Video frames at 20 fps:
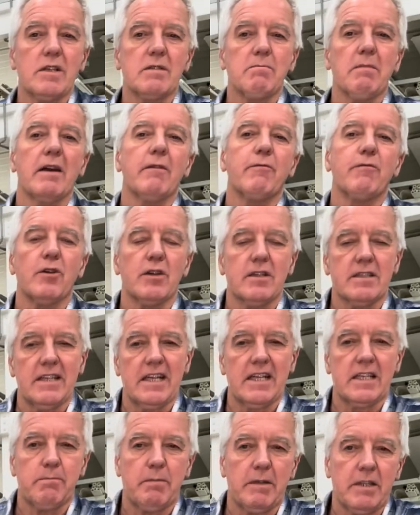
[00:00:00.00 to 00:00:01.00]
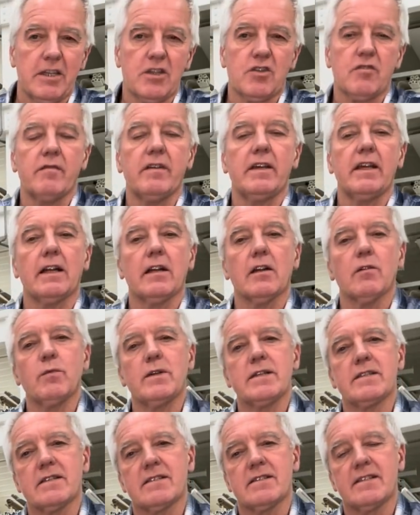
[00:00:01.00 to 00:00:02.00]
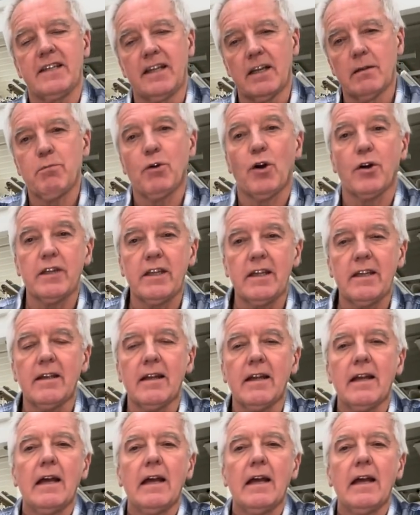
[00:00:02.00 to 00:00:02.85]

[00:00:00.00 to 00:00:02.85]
my first expedition vehicle with a steel body,